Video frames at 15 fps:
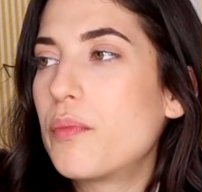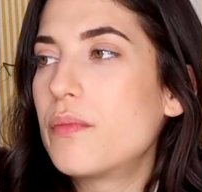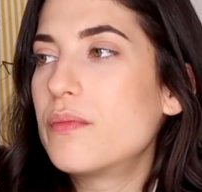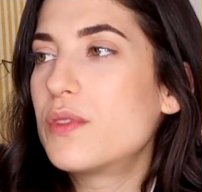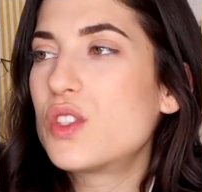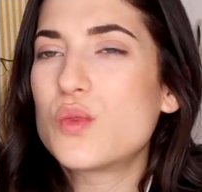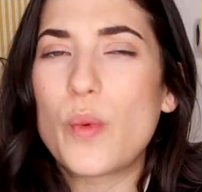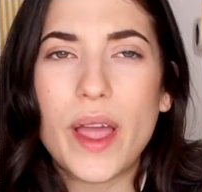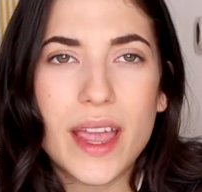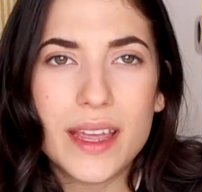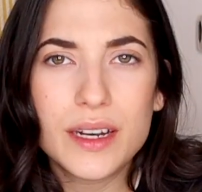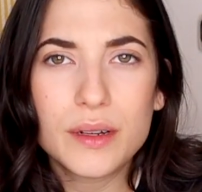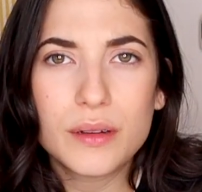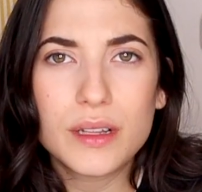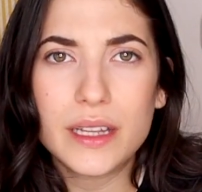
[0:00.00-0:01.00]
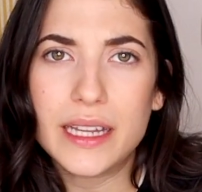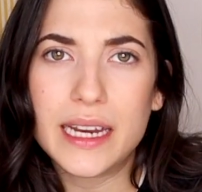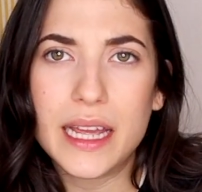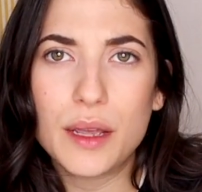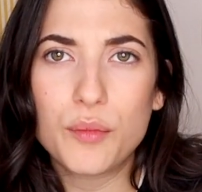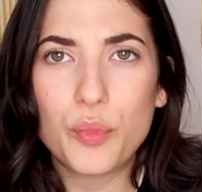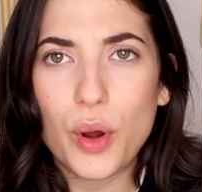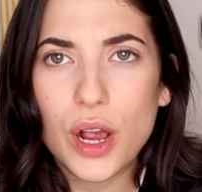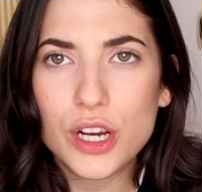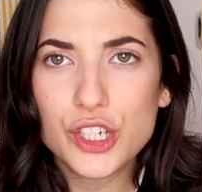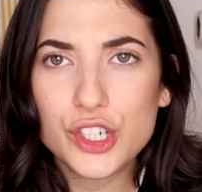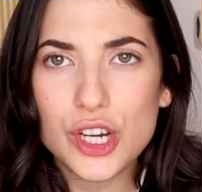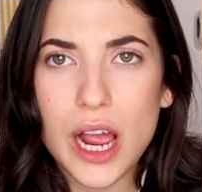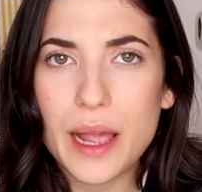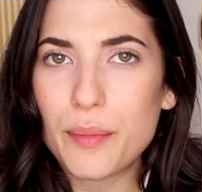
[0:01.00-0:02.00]
suede cleaning
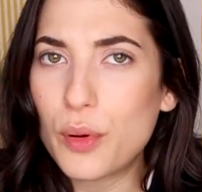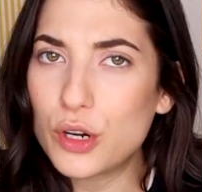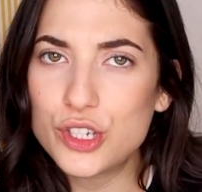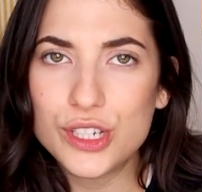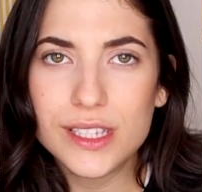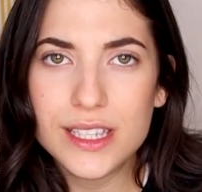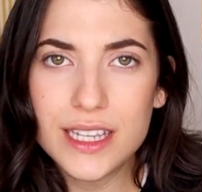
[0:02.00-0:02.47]
brush. I purchased